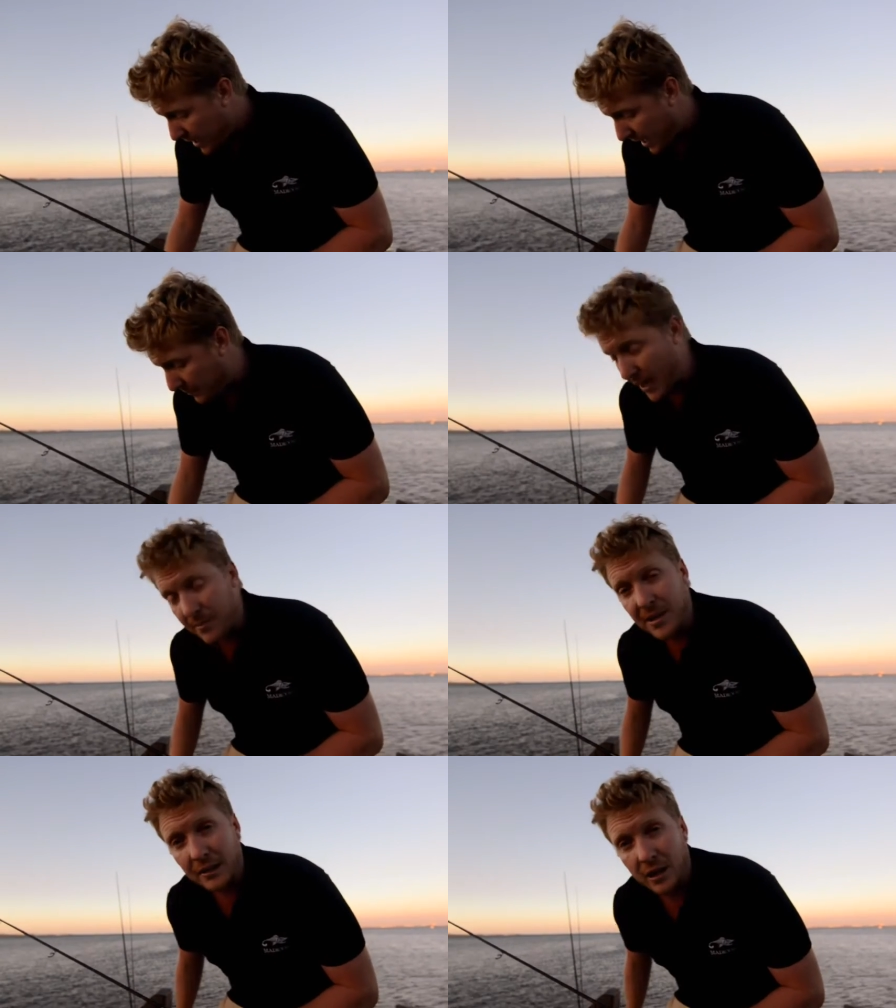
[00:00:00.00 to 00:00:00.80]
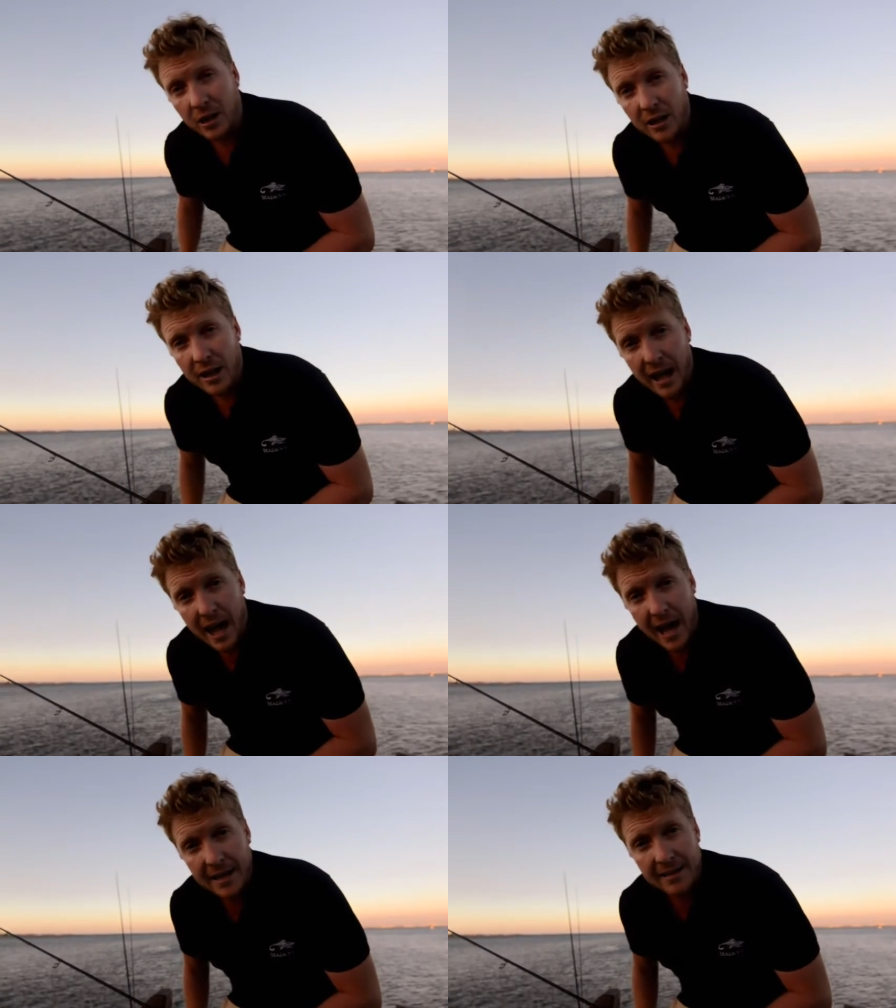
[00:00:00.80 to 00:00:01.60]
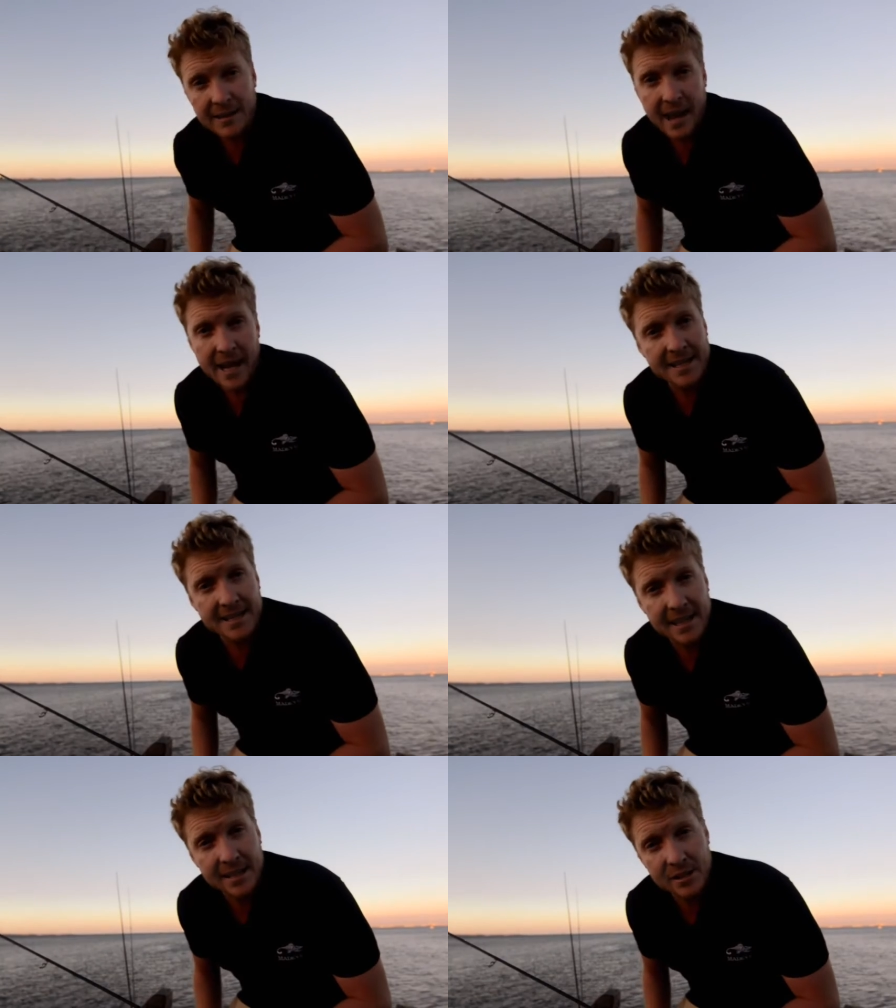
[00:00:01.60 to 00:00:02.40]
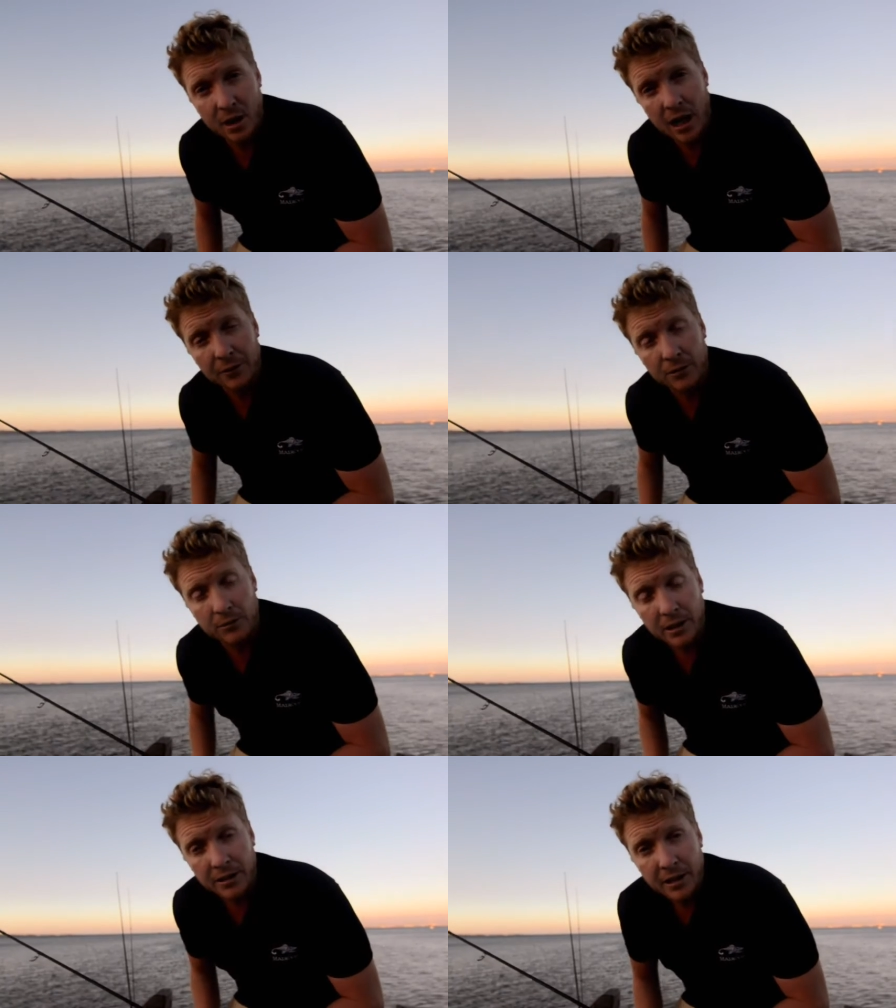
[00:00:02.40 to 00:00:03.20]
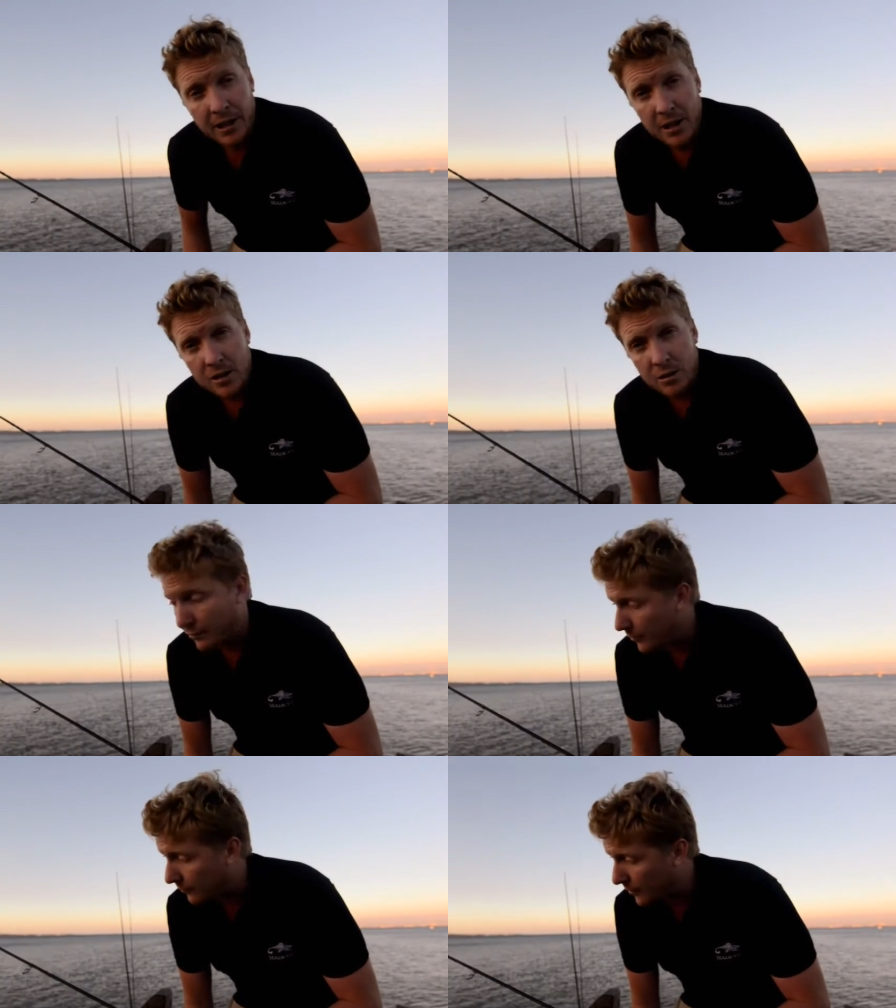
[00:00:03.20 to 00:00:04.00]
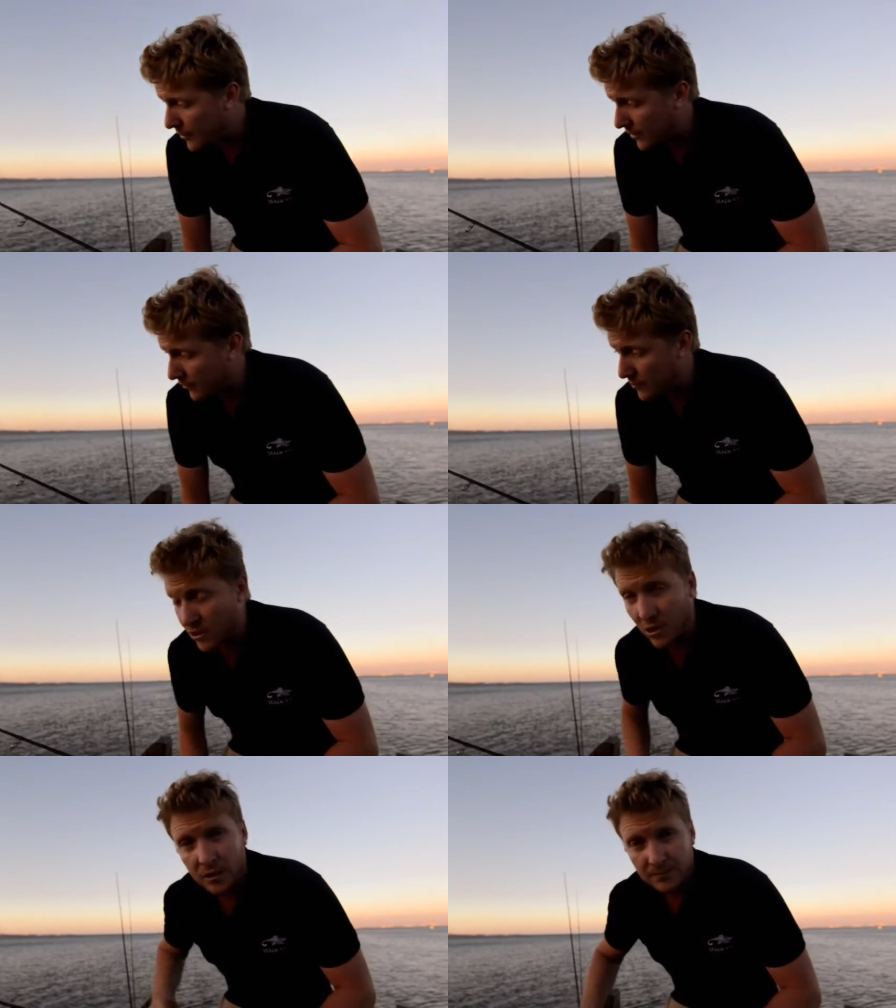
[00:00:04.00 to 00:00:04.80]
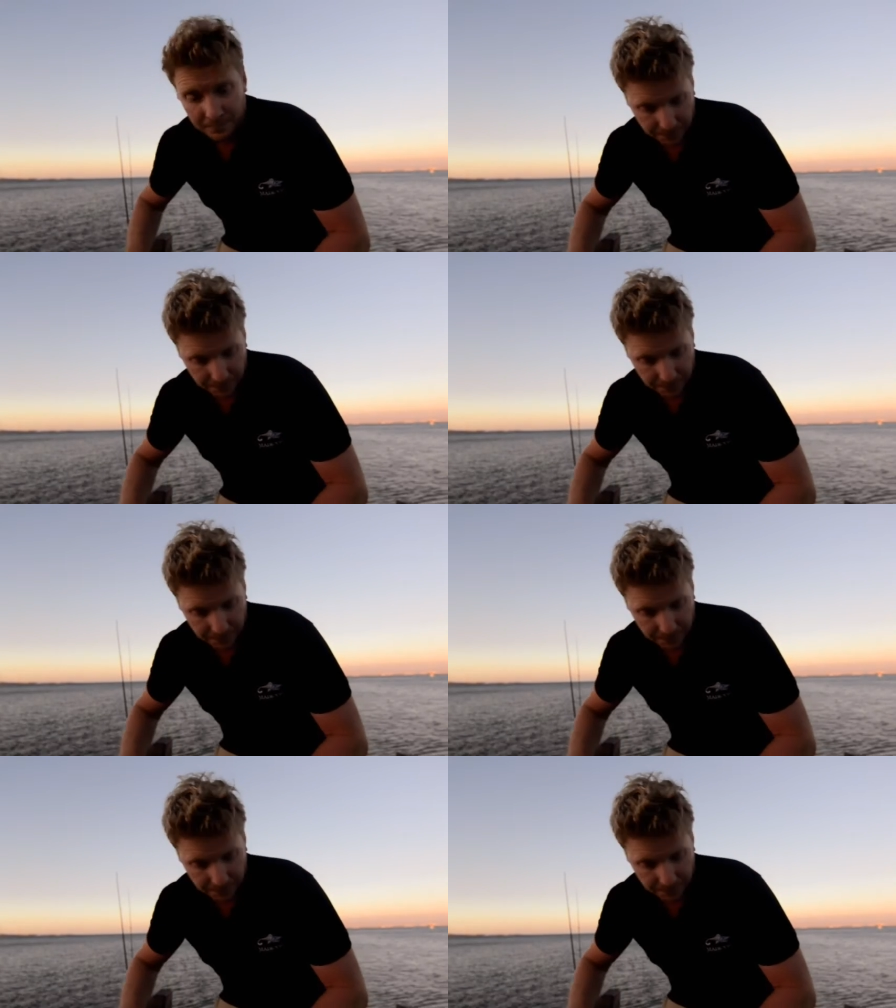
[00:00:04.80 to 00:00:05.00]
and maybe your longer 8.6, 9-foot rod, sort of from fishing from shore.